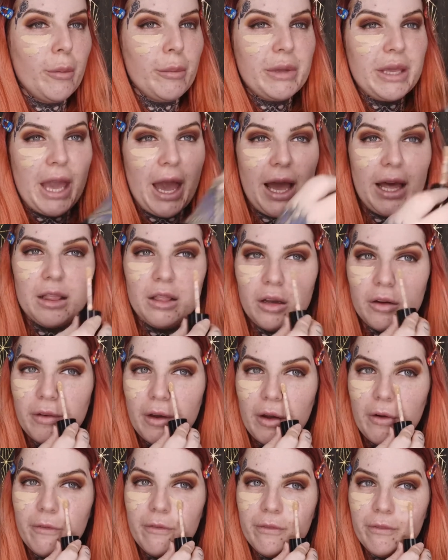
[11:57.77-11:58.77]
But yeah, I love
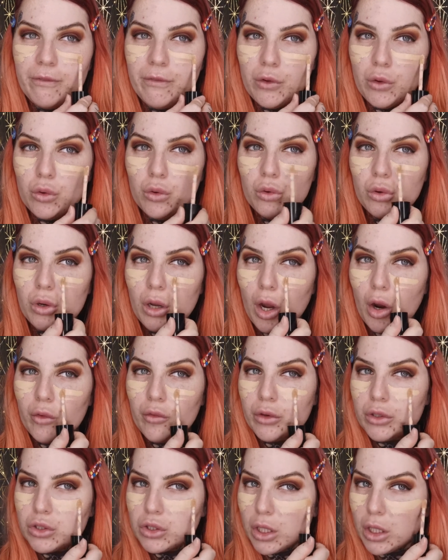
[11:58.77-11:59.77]
how full
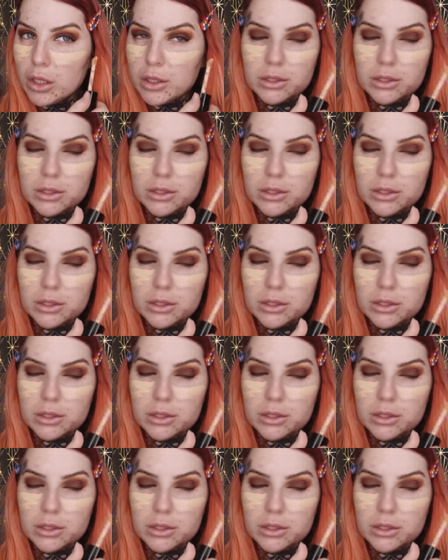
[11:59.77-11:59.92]
coverage it